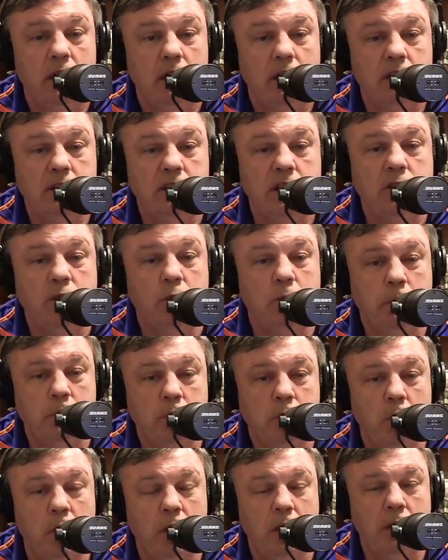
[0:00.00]
He said, you've
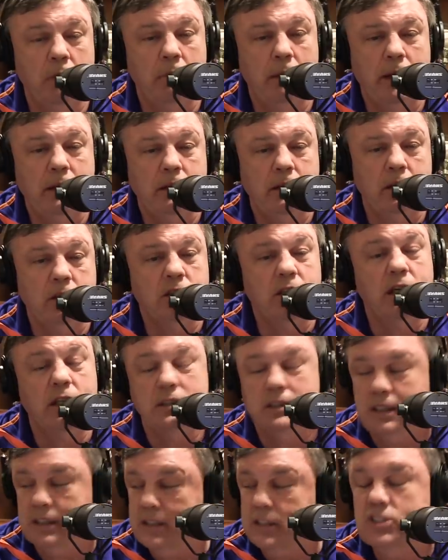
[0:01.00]
been talking about this. I
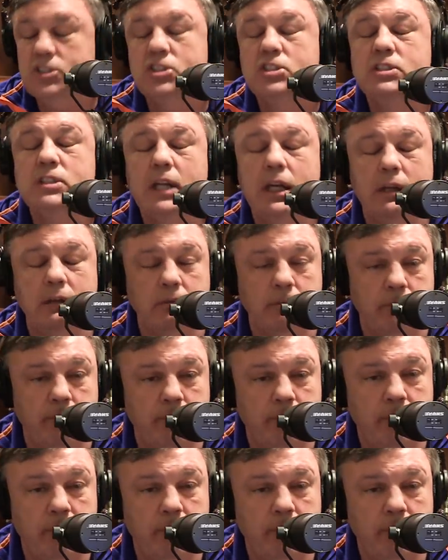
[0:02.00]
said, this is it.